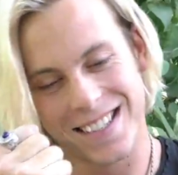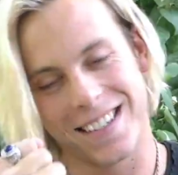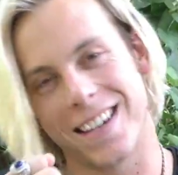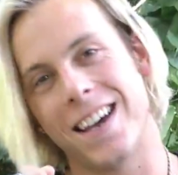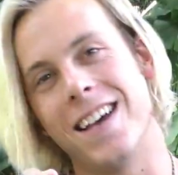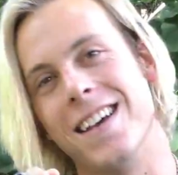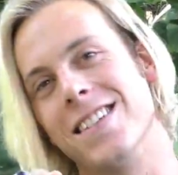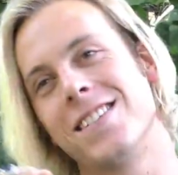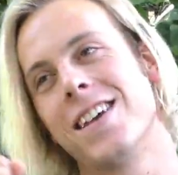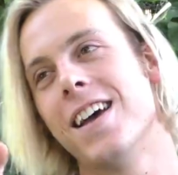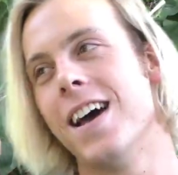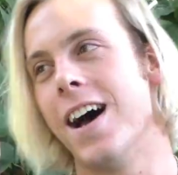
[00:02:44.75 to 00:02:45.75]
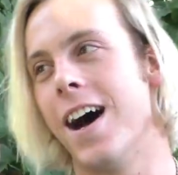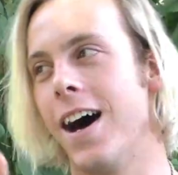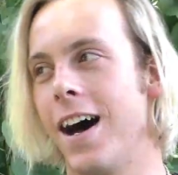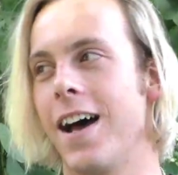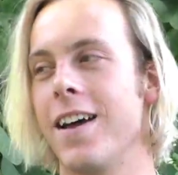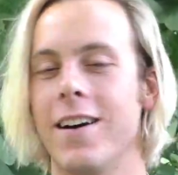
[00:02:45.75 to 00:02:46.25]
because
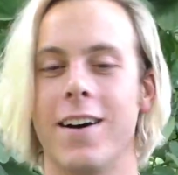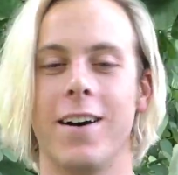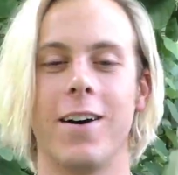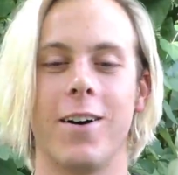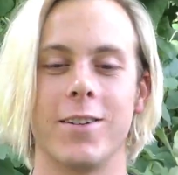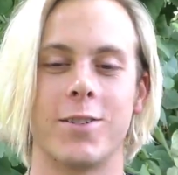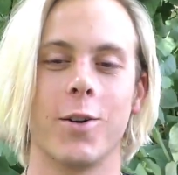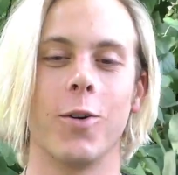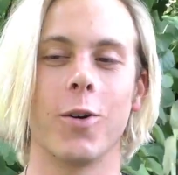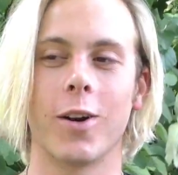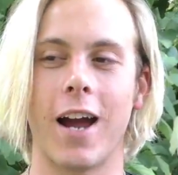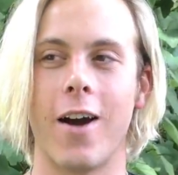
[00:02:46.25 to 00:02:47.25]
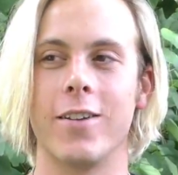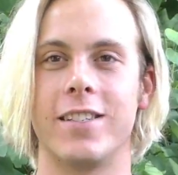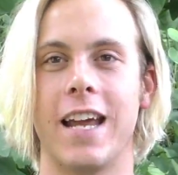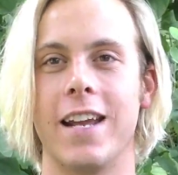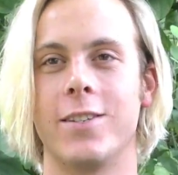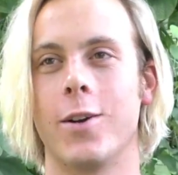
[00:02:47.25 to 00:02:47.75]
on tour out in
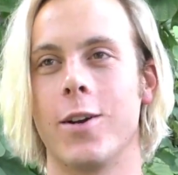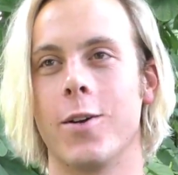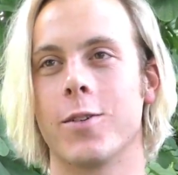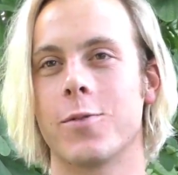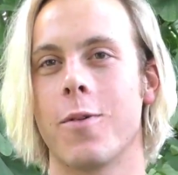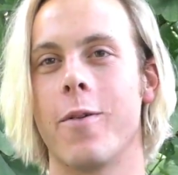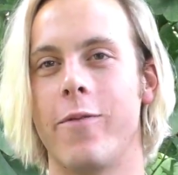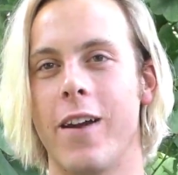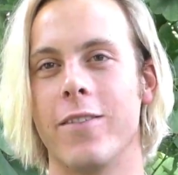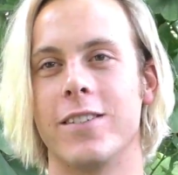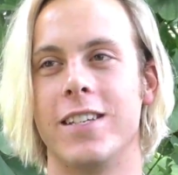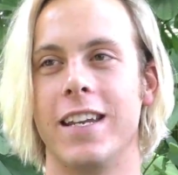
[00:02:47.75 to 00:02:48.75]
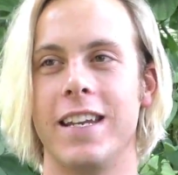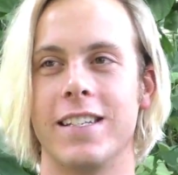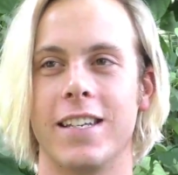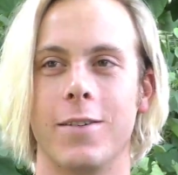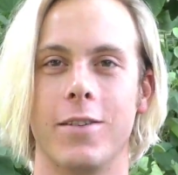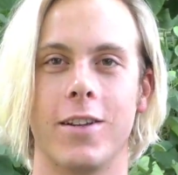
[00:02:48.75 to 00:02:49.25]
San Antonio, it's one of my favorite
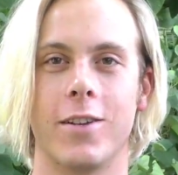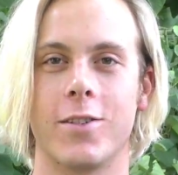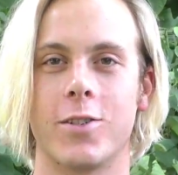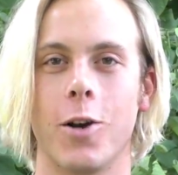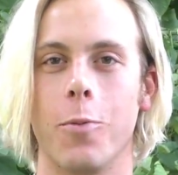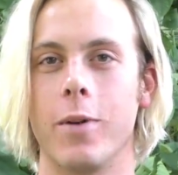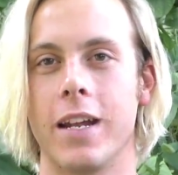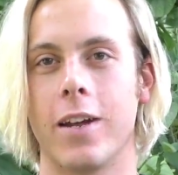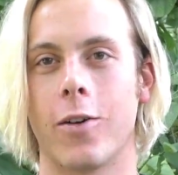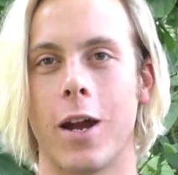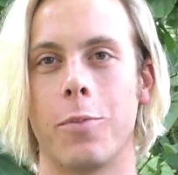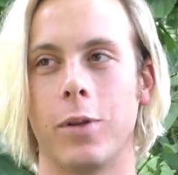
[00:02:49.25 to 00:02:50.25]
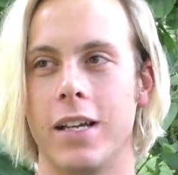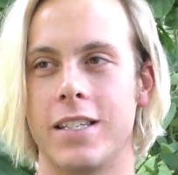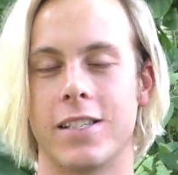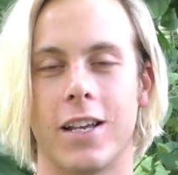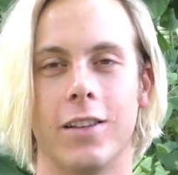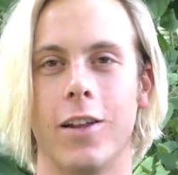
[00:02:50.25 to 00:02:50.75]
cities, and there's so many great
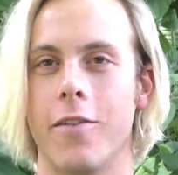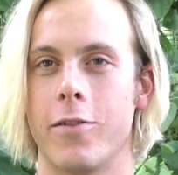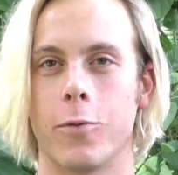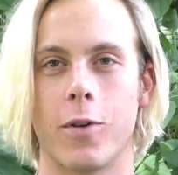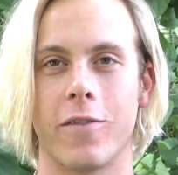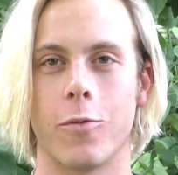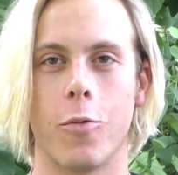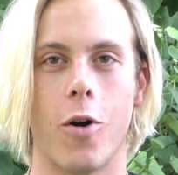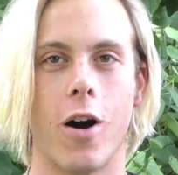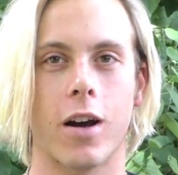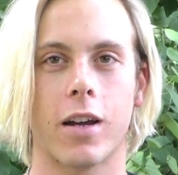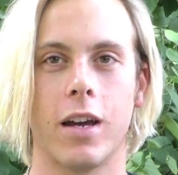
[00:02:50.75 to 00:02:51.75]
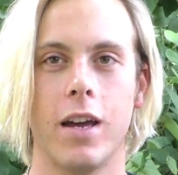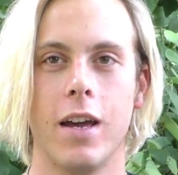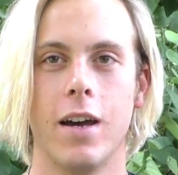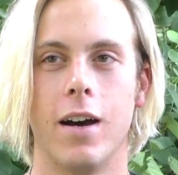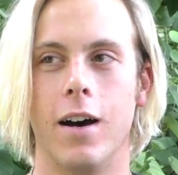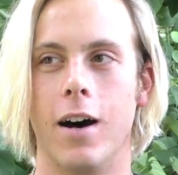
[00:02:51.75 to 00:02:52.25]
places. I love the Riverwalk,
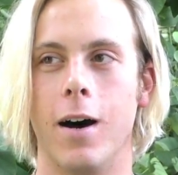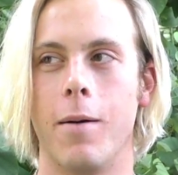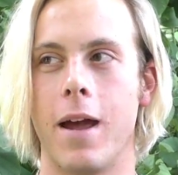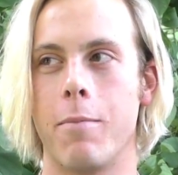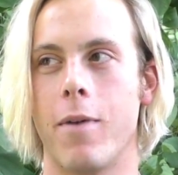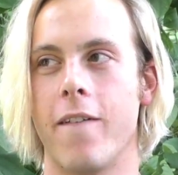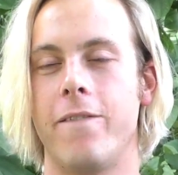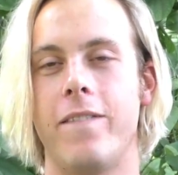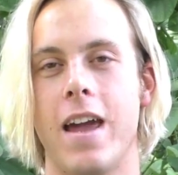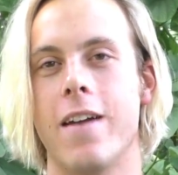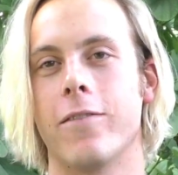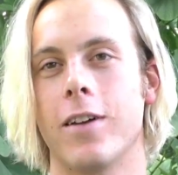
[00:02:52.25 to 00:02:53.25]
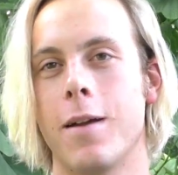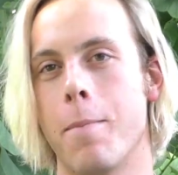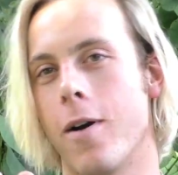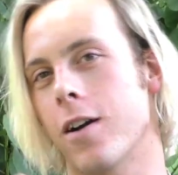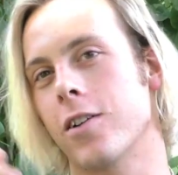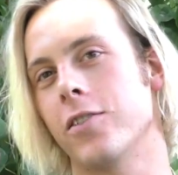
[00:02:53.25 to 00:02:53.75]
and my favorite
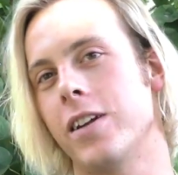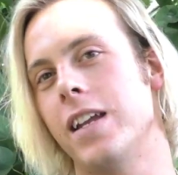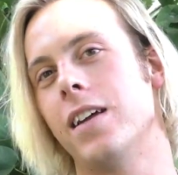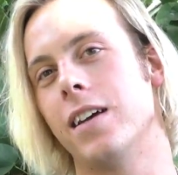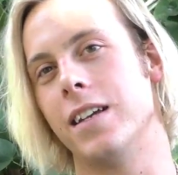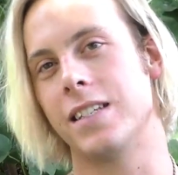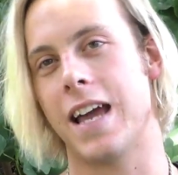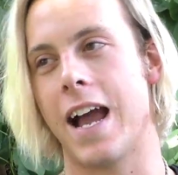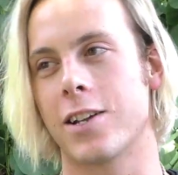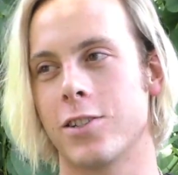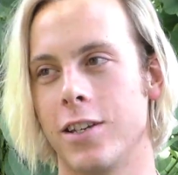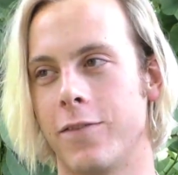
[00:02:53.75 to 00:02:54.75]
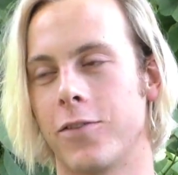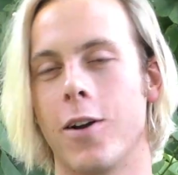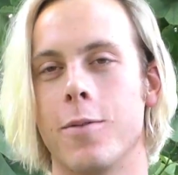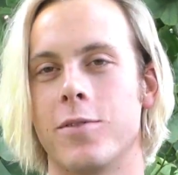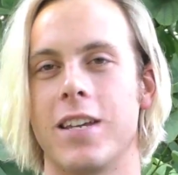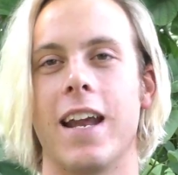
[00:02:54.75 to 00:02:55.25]
margarita is actually
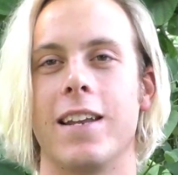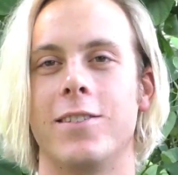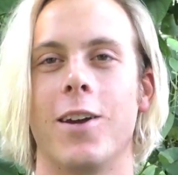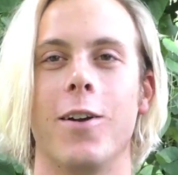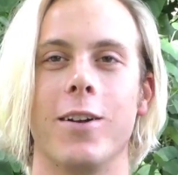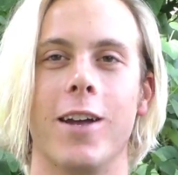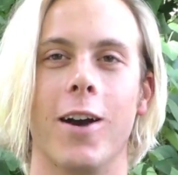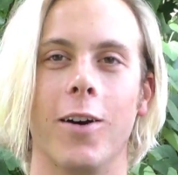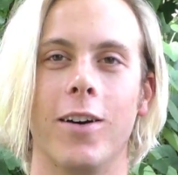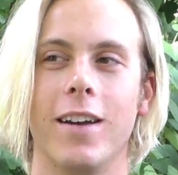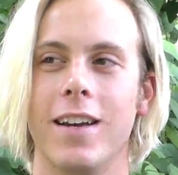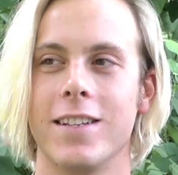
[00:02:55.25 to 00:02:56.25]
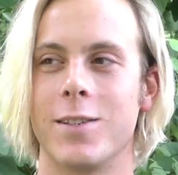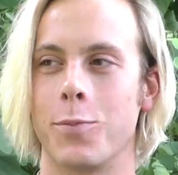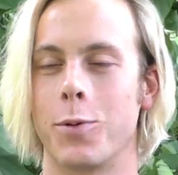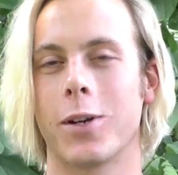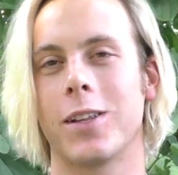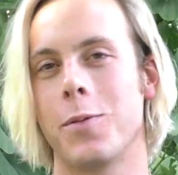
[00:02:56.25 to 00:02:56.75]
from San Antonio. It's a
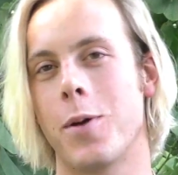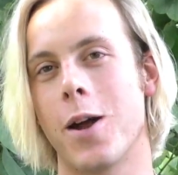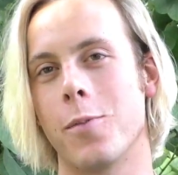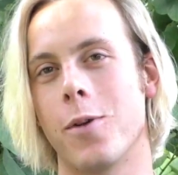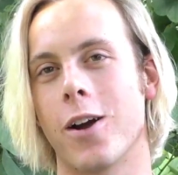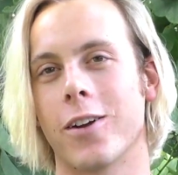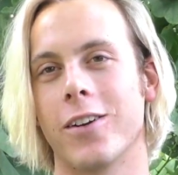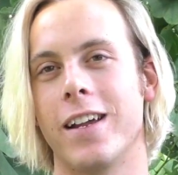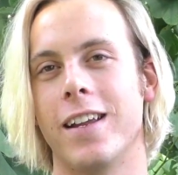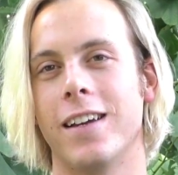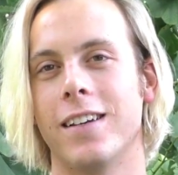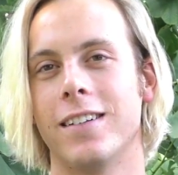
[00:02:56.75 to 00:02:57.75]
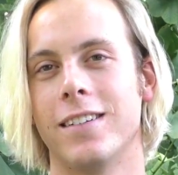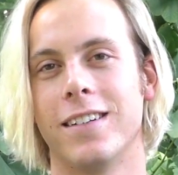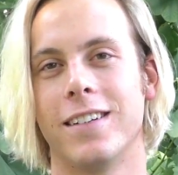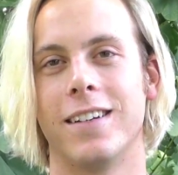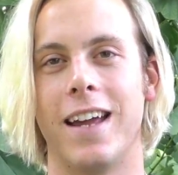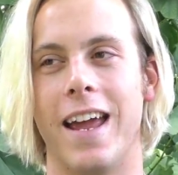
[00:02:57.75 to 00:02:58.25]
prickly pear margarita,
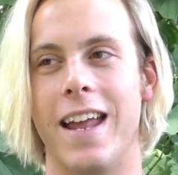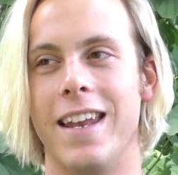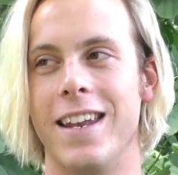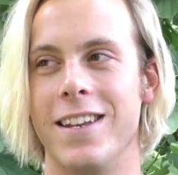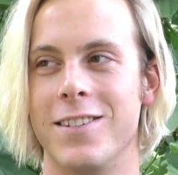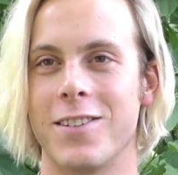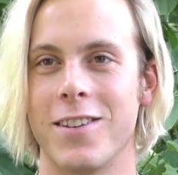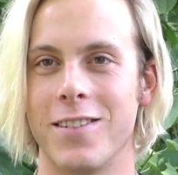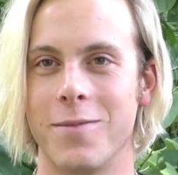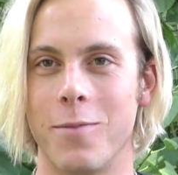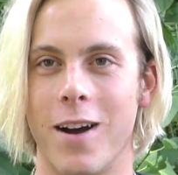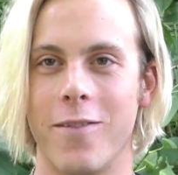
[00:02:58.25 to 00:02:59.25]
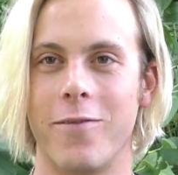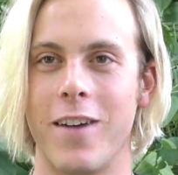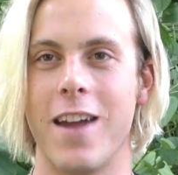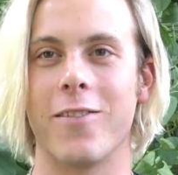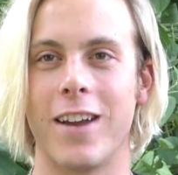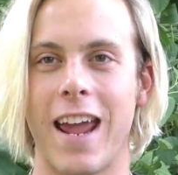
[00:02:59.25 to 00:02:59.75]
and it is my
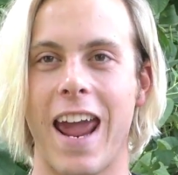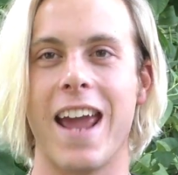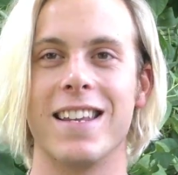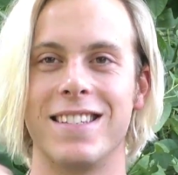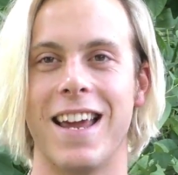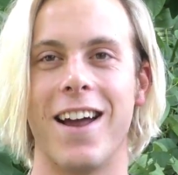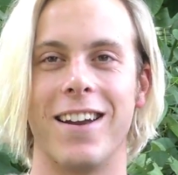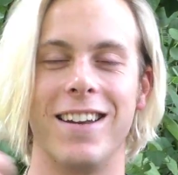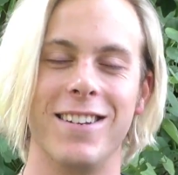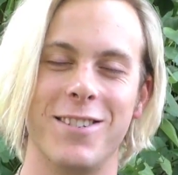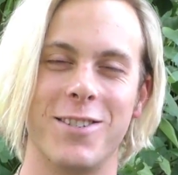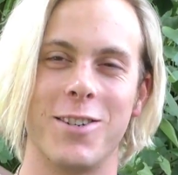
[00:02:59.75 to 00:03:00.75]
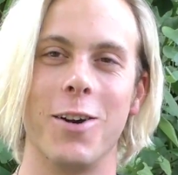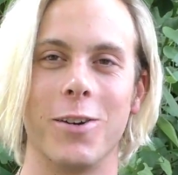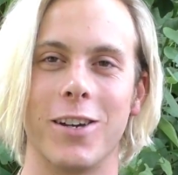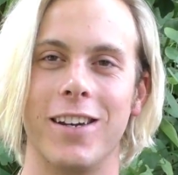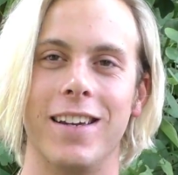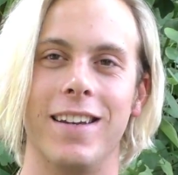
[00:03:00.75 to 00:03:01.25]
favorite, hands down. It is so
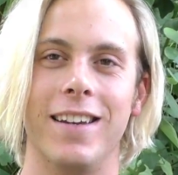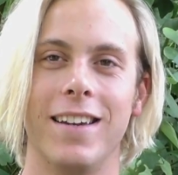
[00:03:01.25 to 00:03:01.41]
good.